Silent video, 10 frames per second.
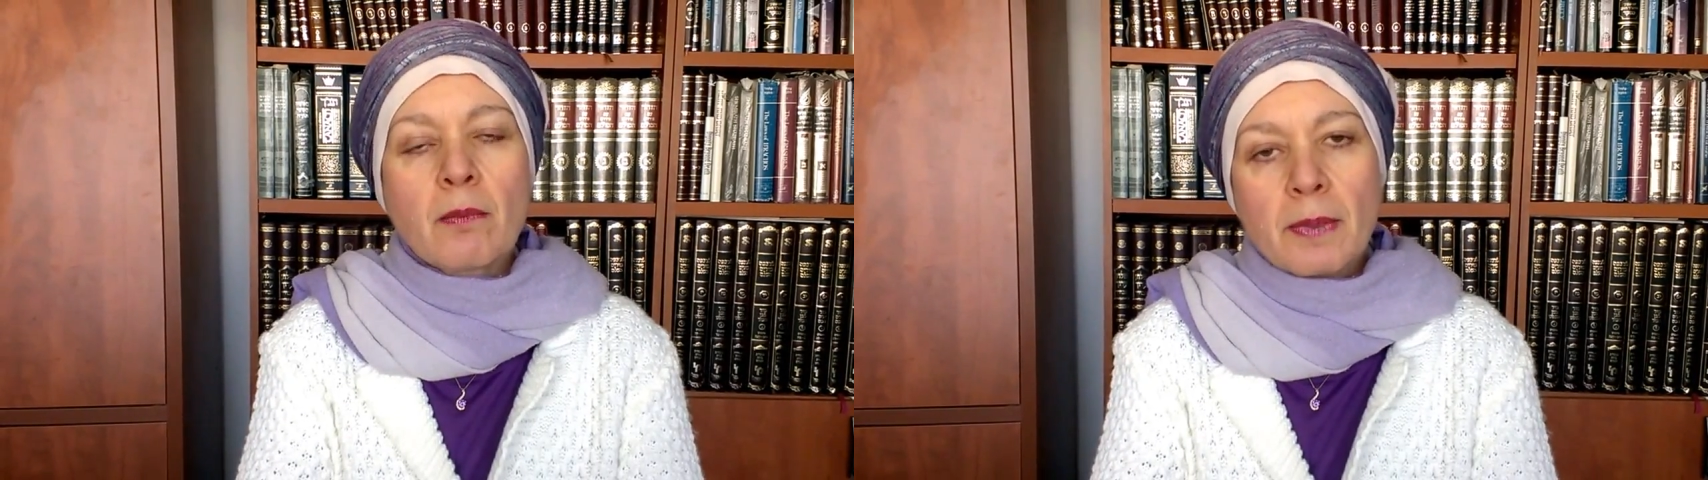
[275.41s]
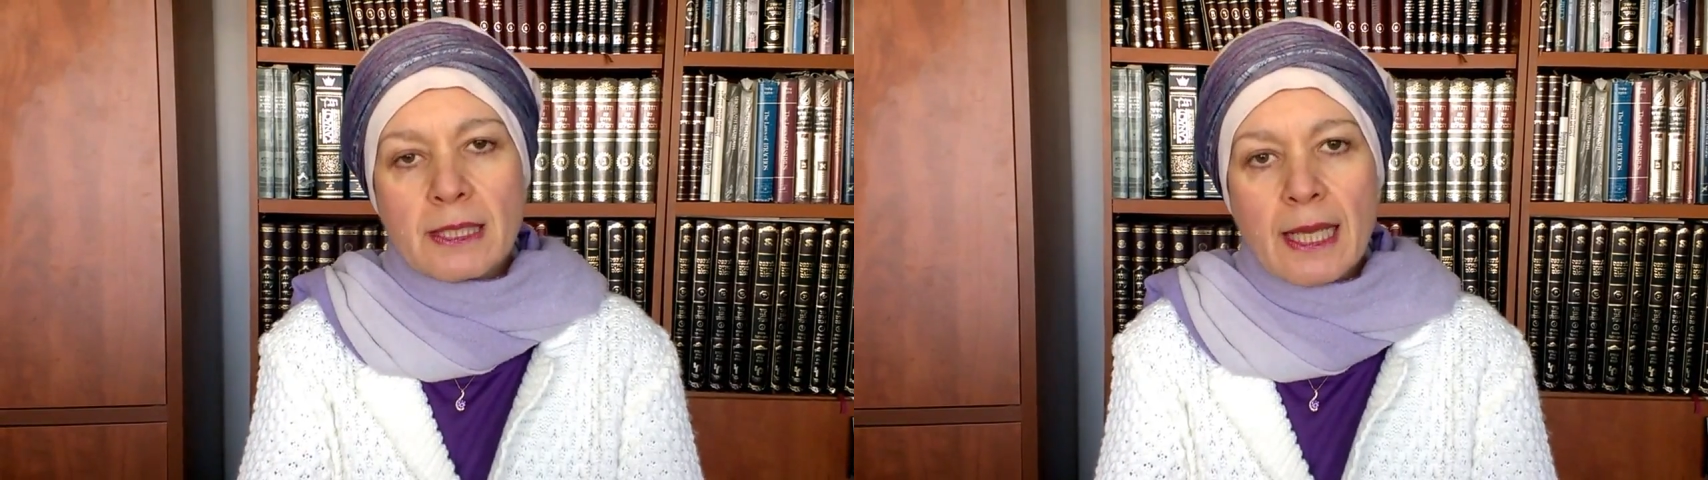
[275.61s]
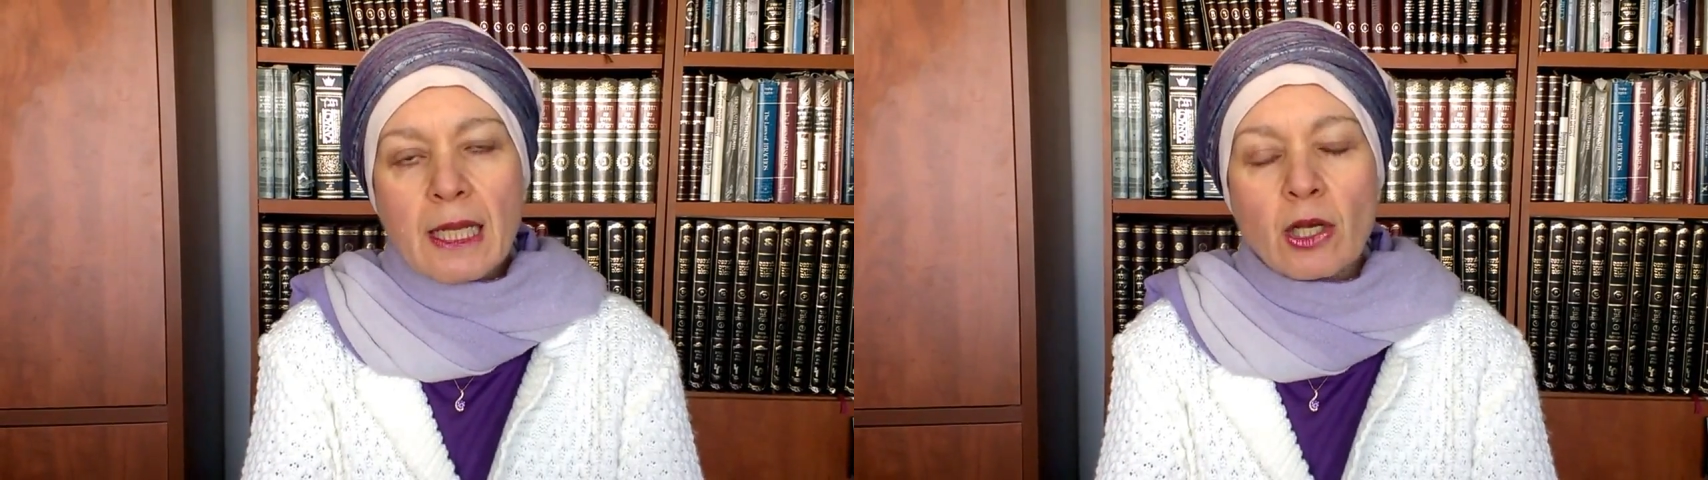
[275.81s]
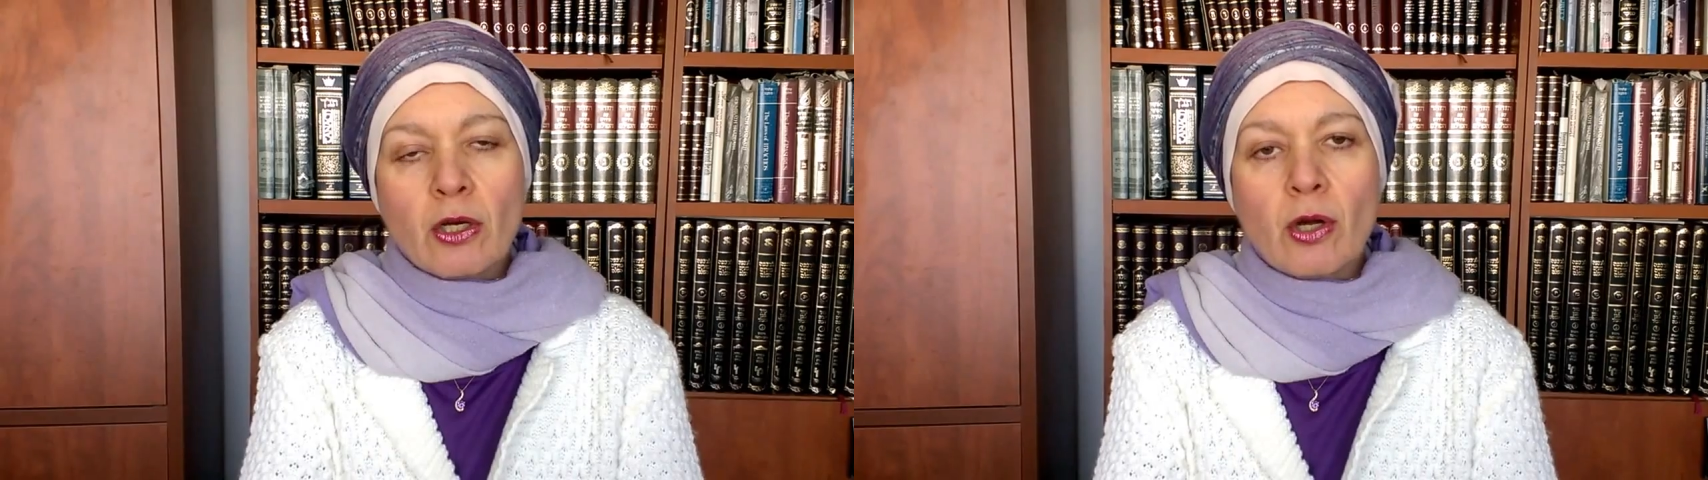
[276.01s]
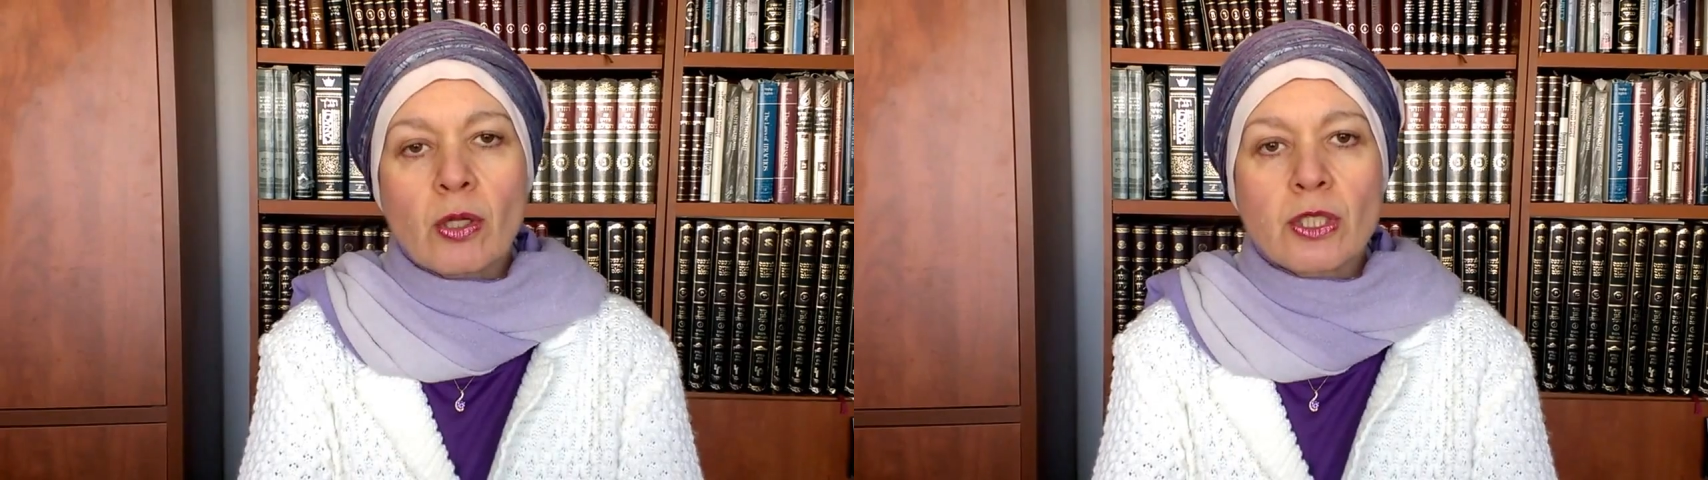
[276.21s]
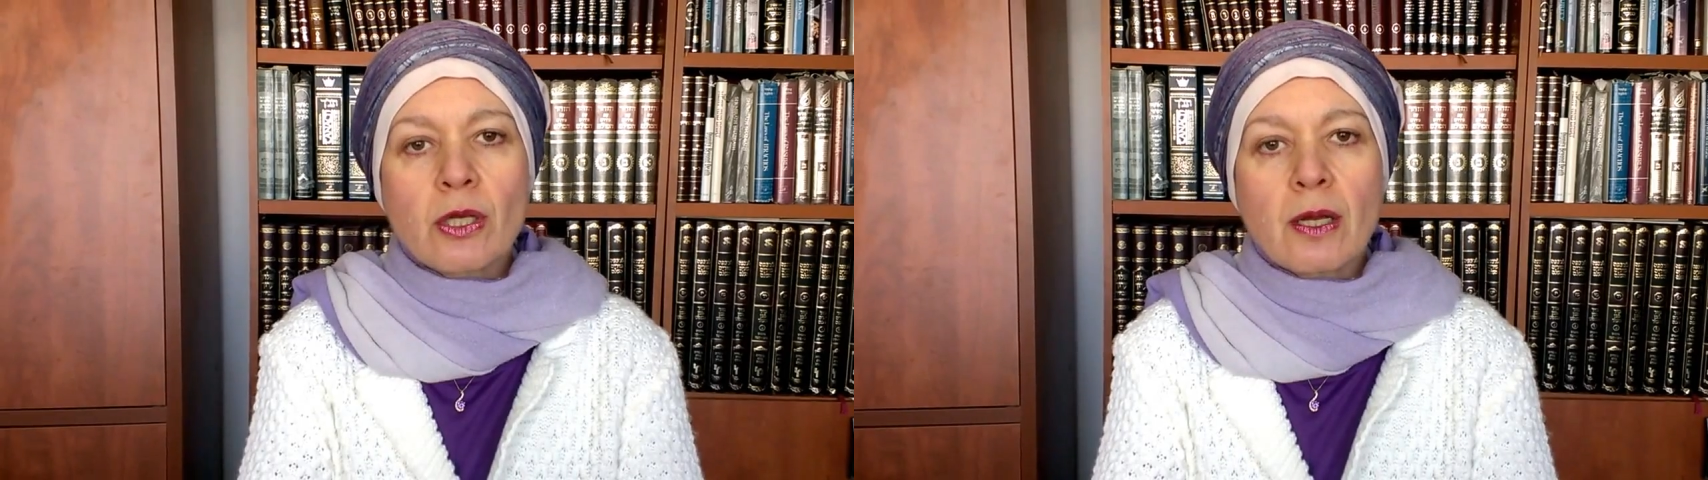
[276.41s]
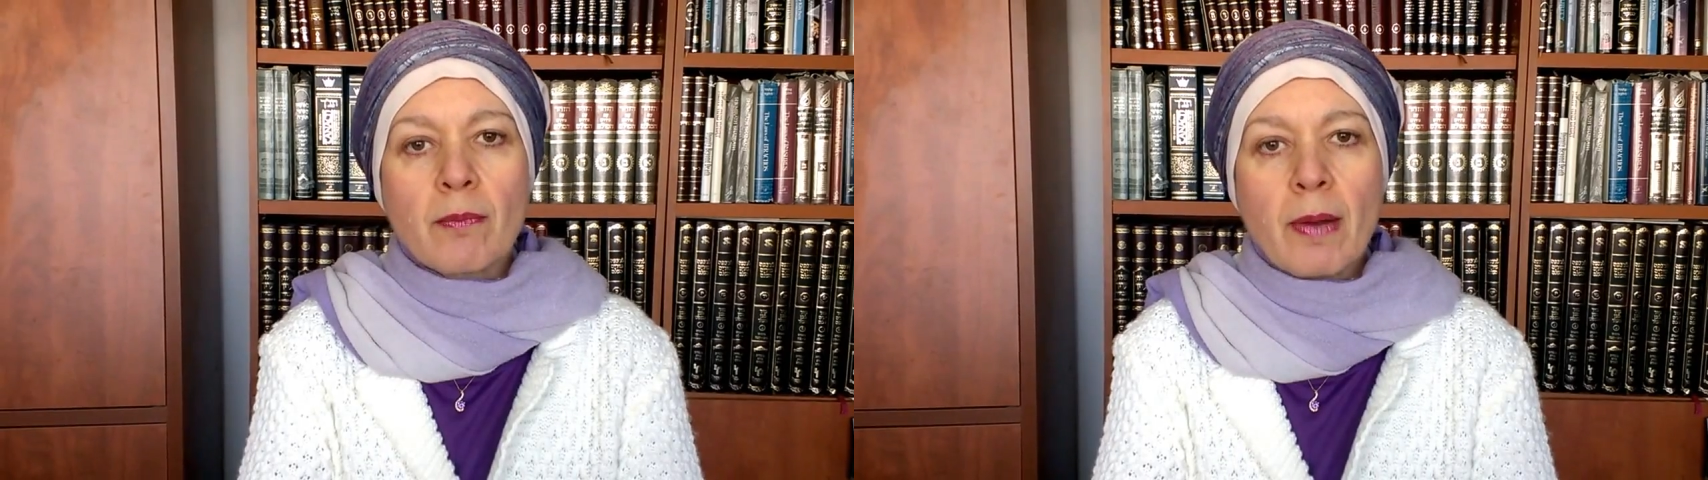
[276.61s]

but take a look also at